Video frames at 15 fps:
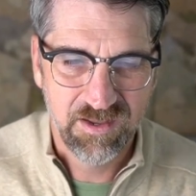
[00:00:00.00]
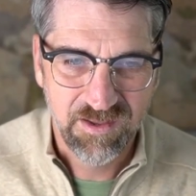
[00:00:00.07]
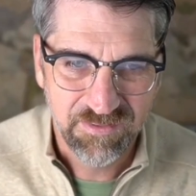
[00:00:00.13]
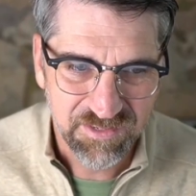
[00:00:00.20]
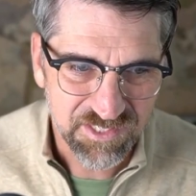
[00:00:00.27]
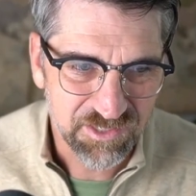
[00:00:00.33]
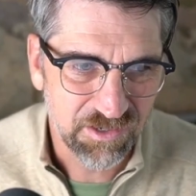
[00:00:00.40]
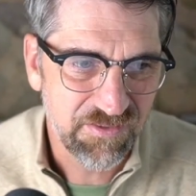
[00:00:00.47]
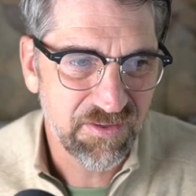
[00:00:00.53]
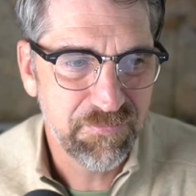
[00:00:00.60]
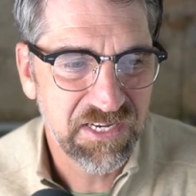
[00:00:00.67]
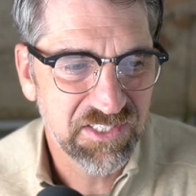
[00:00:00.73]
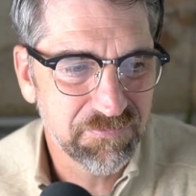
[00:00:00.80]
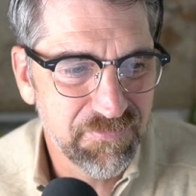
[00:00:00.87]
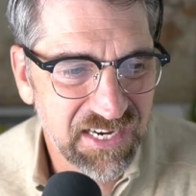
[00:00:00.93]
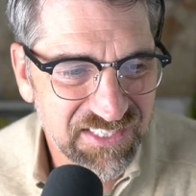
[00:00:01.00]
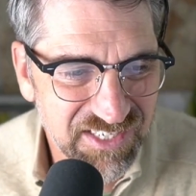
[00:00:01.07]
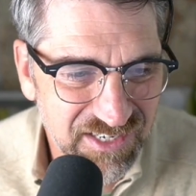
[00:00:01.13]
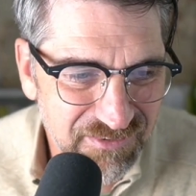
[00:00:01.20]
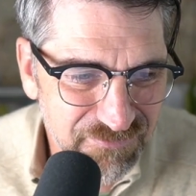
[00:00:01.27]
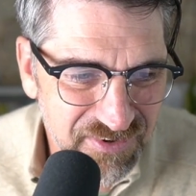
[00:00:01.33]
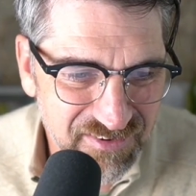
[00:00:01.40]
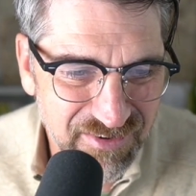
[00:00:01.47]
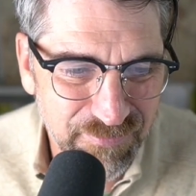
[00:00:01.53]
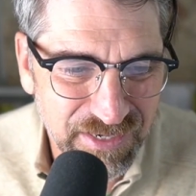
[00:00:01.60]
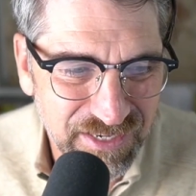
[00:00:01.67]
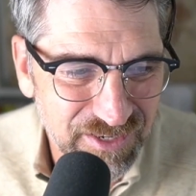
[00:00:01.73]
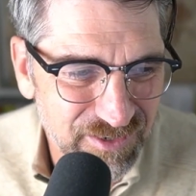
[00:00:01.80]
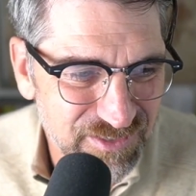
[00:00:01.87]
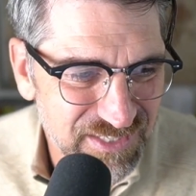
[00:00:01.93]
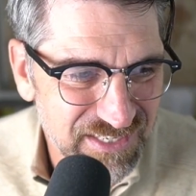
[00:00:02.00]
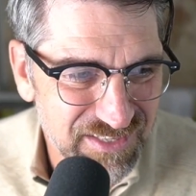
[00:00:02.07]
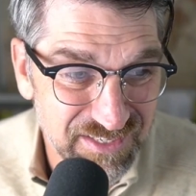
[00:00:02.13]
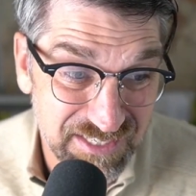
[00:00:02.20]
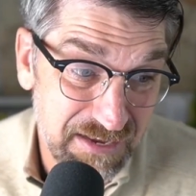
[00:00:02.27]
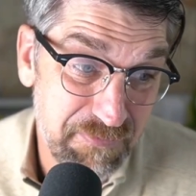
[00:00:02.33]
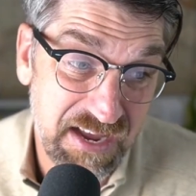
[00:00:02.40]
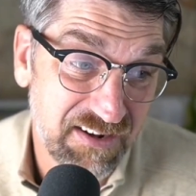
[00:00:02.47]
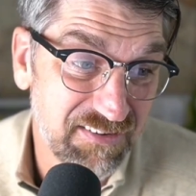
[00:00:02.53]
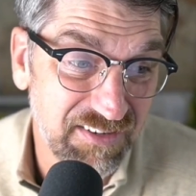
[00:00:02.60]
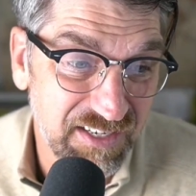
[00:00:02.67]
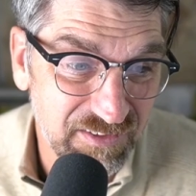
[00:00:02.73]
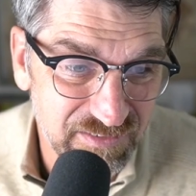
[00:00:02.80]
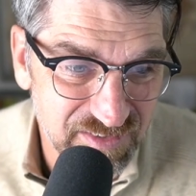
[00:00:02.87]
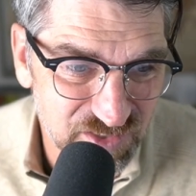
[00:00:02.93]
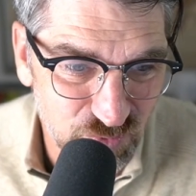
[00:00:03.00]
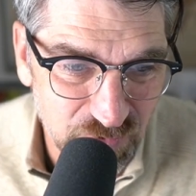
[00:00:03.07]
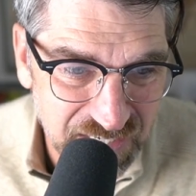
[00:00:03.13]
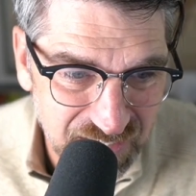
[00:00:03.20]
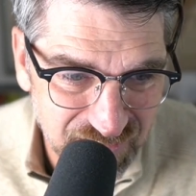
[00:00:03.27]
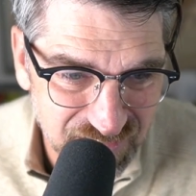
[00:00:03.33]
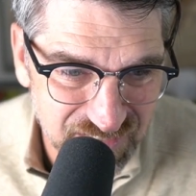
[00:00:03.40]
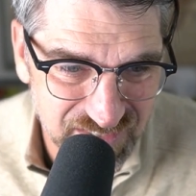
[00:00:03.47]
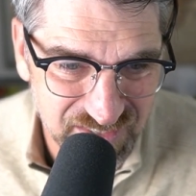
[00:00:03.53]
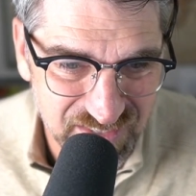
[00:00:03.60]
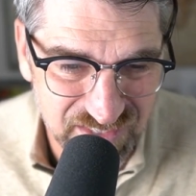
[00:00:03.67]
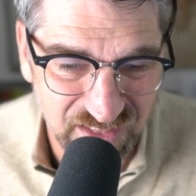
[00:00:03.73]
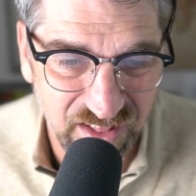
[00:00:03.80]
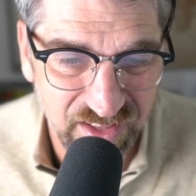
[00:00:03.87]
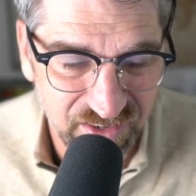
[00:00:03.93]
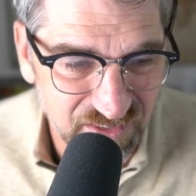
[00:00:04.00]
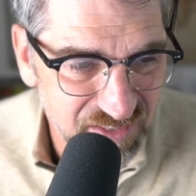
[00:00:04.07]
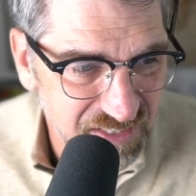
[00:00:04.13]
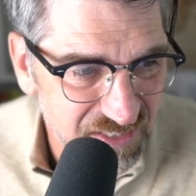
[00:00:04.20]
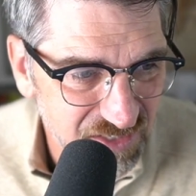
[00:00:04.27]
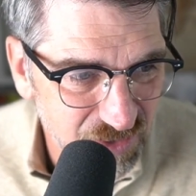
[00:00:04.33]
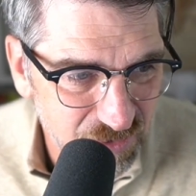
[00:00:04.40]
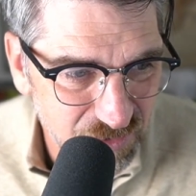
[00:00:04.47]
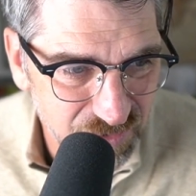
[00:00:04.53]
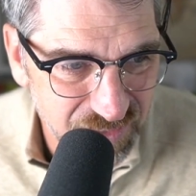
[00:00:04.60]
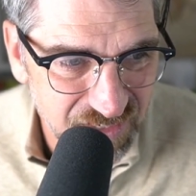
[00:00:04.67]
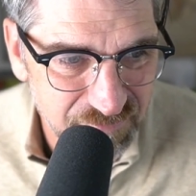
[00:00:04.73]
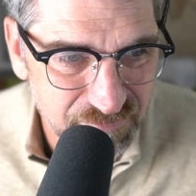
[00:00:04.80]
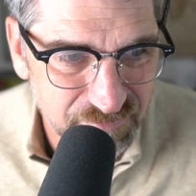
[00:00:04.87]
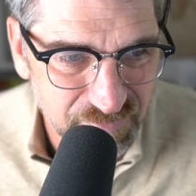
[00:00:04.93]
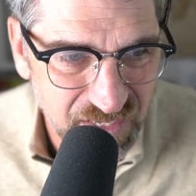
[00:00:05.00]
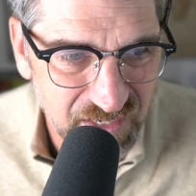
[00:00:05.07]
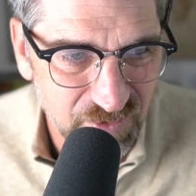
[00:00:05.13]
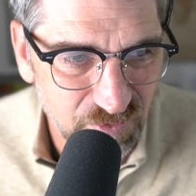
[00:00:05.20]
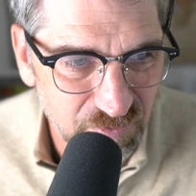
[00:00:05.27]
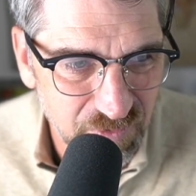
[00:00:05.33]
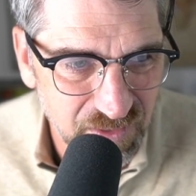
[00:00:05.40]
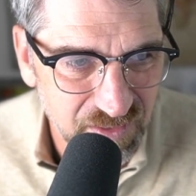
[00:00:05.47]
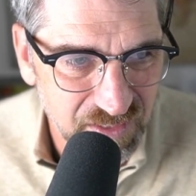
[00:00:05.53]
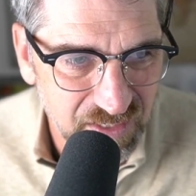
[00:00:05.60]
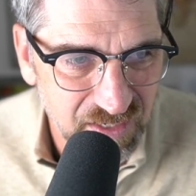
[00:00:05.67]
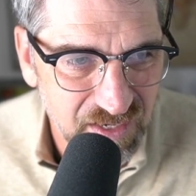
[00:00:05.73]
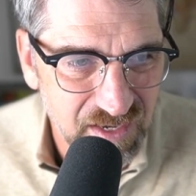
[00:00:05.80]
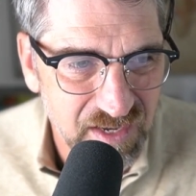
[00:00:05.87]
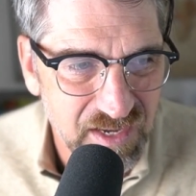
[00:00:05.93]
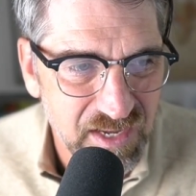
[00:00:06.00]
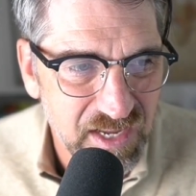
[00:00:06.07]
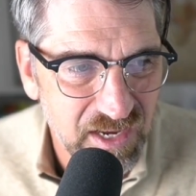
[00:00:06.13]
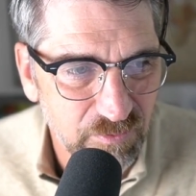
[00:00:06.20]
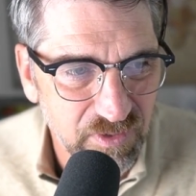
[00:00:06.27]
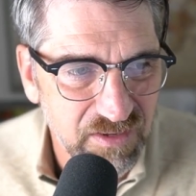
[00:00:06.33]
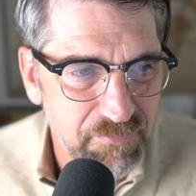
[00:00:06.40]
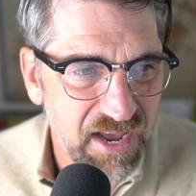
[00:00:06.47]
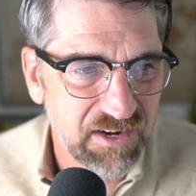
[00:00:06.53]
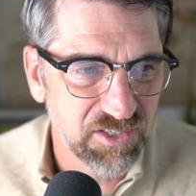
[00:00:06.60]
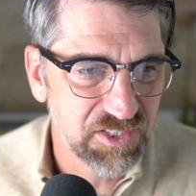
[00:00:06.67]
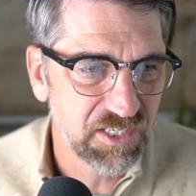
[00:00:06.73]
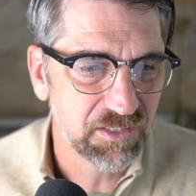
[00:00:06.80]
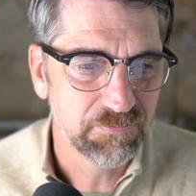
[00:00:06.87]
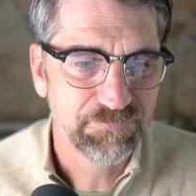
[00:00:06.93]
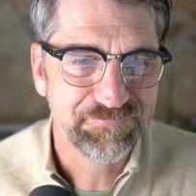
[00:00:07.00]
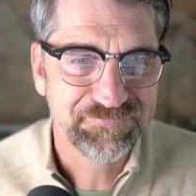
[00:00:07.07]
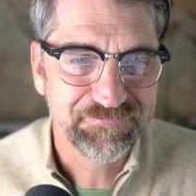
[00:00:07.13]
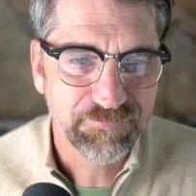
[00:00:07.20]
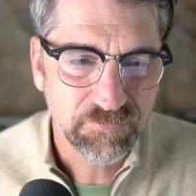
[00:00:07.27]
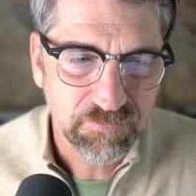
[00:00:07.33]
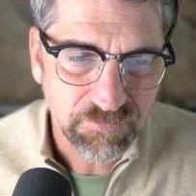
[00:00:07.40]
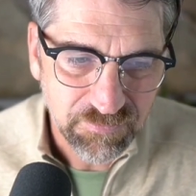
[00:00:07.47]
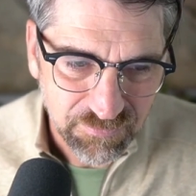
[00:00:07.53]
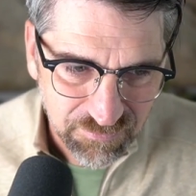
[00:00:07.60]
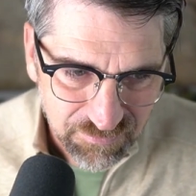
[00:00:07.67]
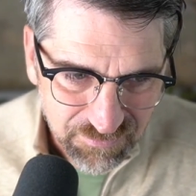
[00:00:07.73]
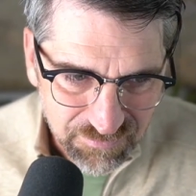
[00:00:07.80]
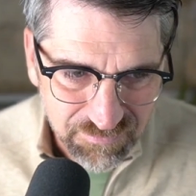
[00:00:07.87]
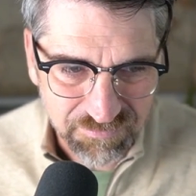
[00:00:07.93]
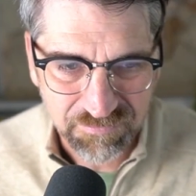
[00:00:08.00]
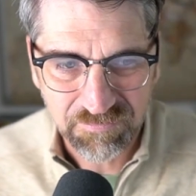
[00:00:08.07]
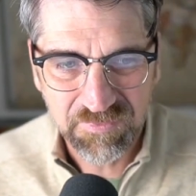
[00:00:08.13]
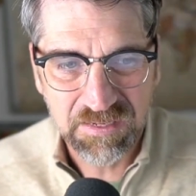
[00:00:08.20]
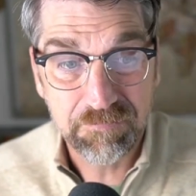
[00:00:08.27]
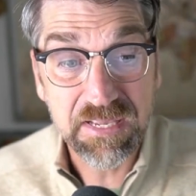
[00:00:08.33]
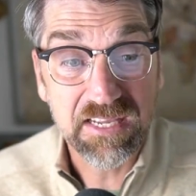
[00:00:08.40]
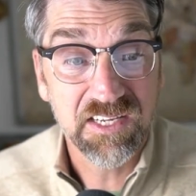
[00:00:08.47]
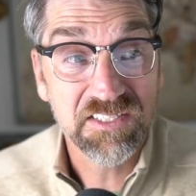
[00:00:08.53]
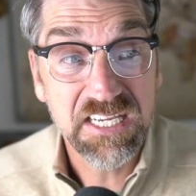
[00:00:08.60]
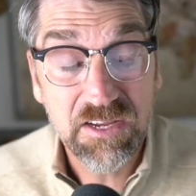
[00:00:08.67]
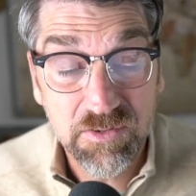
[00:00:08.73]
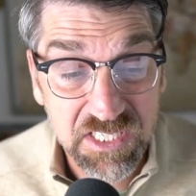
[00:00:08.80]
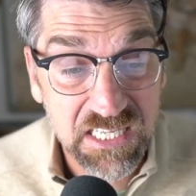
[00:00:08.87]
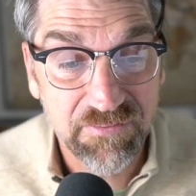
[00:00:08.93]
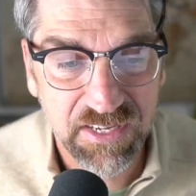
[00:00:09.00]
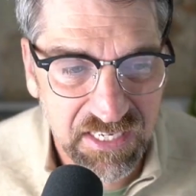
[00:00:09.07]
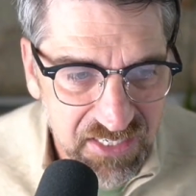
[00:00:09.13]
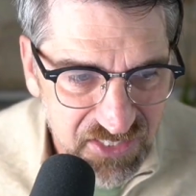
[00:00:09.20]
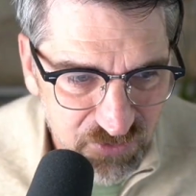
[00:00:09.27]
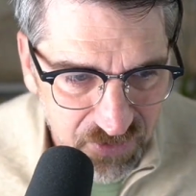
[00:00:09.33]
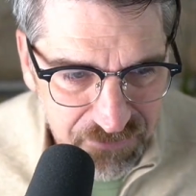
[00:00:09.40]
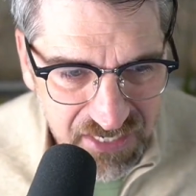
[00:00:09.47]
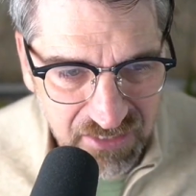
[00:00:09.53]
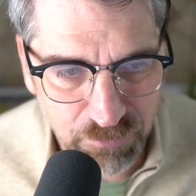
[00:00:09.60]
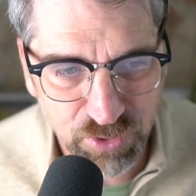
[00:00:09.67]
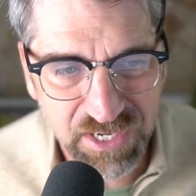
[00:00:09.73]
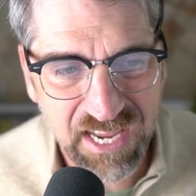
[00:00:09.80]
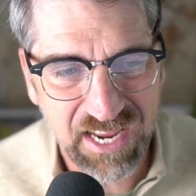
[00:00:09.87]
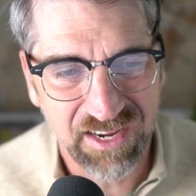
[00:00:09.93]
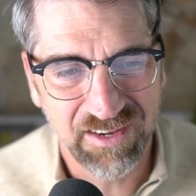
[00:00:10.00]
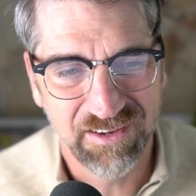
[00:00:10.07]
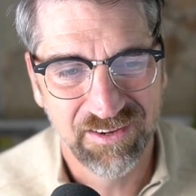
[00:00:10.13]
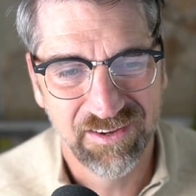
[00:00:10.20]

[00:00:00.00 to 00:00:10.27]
of the Mexican fisherman goes like this. I'm actually just reading this. I just literally Googled it, and it really, really matters here because he was living his repeatable day.